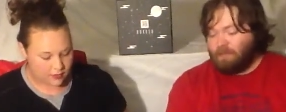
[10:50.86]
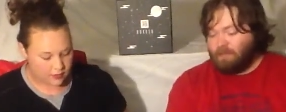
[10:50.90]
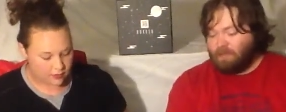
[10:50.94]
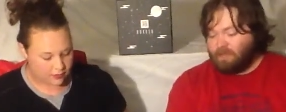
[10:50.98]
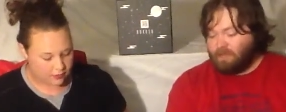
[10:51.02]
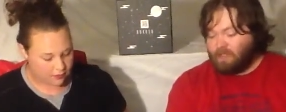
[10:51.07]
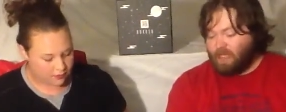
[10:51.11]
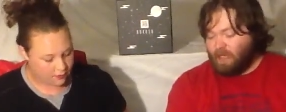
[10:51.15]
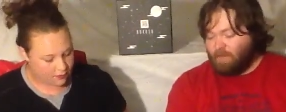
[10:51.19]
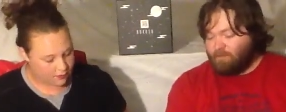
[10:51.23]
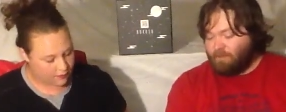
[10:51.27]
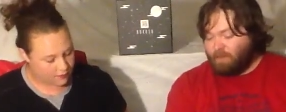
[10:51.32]

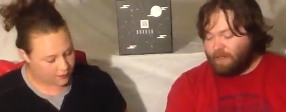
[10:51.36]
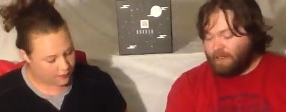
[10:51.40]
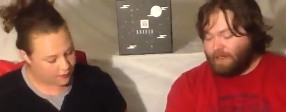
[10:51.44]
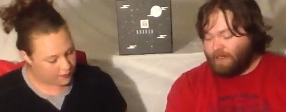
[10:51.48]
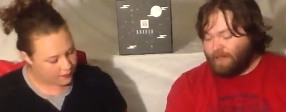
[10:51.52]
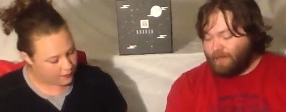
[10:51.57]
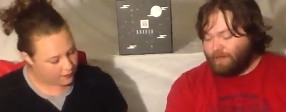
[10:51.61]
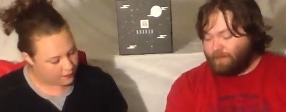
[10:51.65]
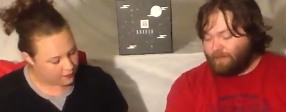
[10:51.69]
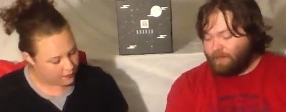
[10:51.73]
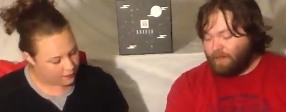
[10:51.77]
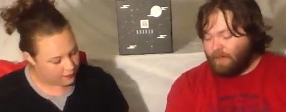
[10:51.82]
Speaker 1: It's not
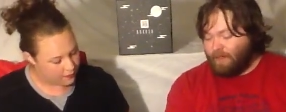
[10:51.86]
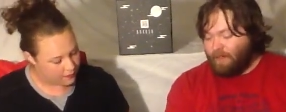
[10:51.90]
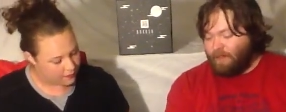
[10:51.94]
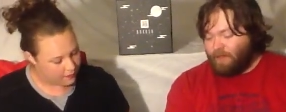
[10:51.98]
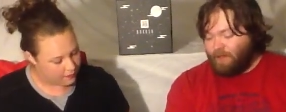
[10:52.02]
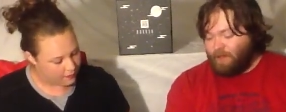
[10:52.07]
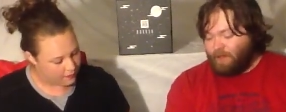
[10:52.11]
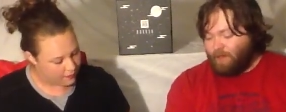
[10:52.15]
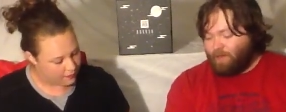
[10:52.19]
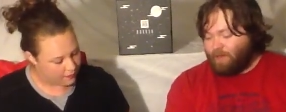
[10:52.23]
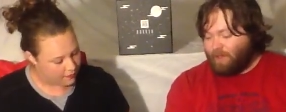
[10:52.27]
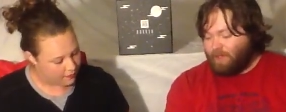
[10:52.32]
bad.
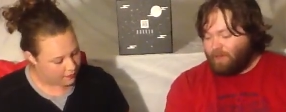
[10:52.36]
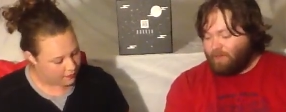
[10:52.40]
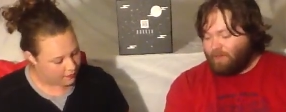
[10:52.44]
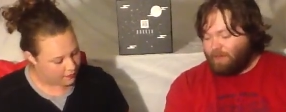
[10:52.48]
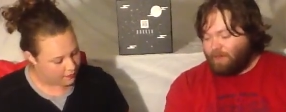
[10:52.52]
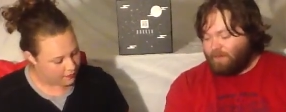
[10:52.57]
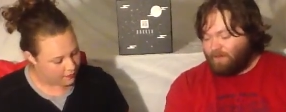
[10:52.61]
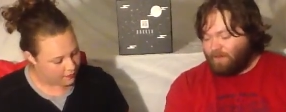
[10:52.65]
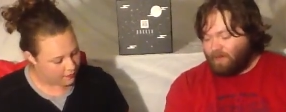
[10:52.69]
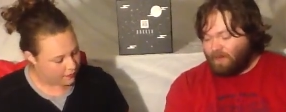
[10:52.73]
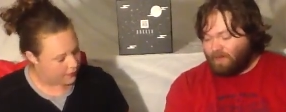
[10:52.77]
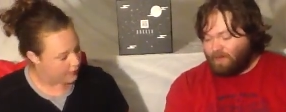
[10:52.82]
I'm not a
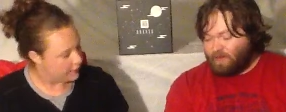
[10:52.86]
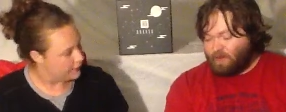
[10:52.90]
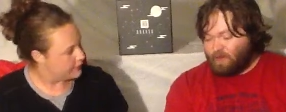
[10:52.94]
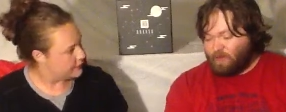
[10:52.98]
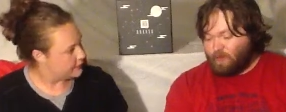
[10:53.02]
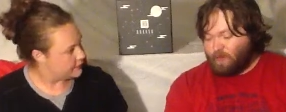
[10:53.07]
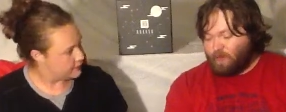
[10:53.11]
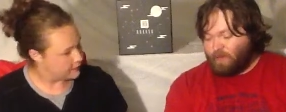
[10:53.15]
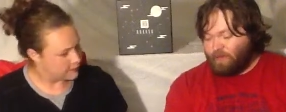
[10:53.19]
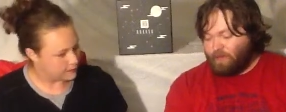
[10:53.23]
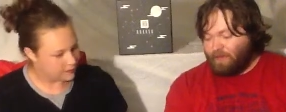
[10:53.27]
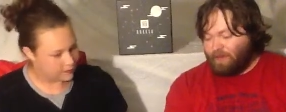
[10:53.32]
big fan of
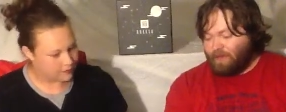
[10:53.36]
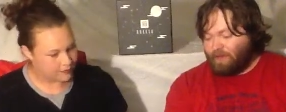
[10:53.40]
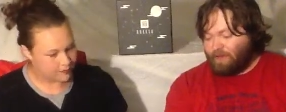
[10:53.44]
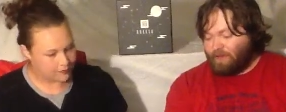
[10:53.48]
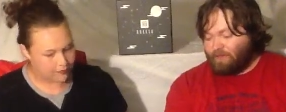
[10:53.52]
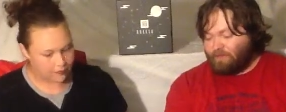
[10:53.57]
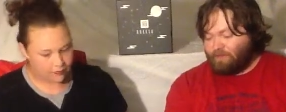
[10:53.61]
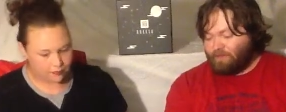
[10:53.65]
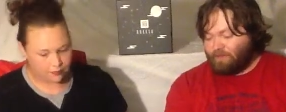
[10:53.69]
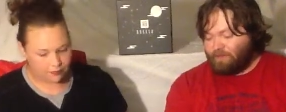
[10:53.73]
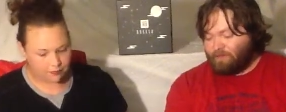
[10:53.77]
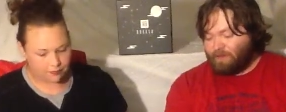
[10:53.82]
soybean
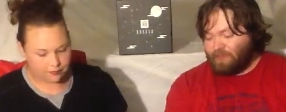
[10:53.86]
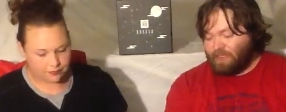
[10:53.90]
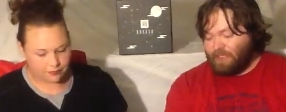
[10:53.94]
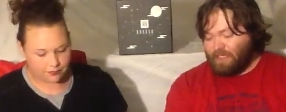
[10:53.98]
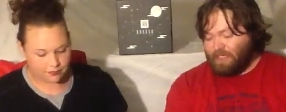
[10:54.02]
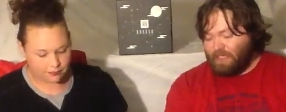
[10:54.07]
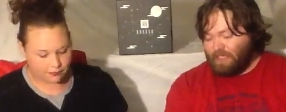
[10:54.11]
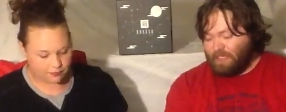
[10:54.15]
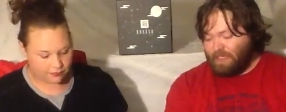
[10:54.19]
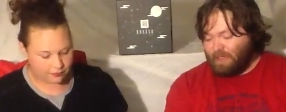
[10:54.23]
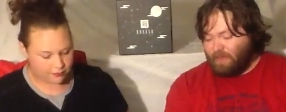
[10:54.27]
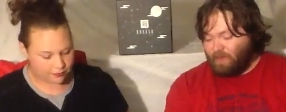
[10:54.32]

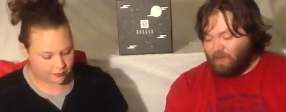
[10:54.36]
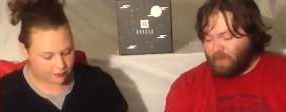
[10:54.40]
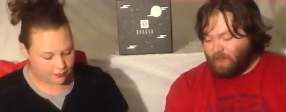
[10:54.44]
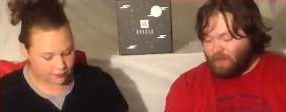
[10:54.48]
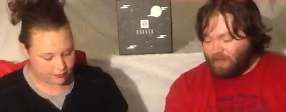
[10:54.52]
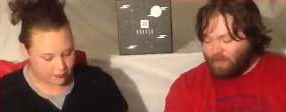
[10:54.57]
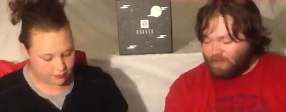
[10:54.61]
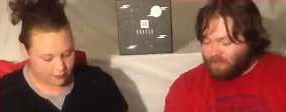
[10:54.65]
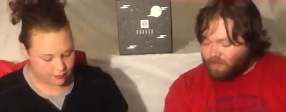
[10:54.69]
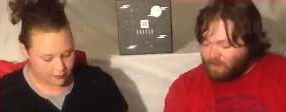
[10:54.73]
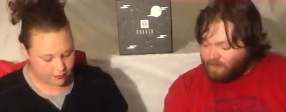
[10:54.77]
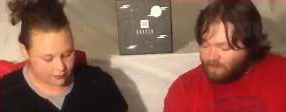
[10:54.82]
tea
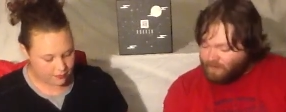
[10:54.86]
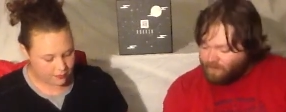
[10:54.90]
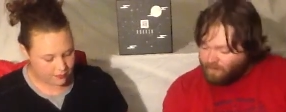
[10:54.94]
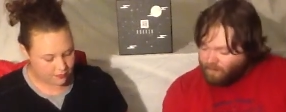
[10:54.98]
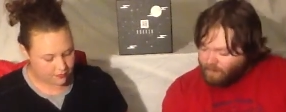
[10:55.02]
anyways.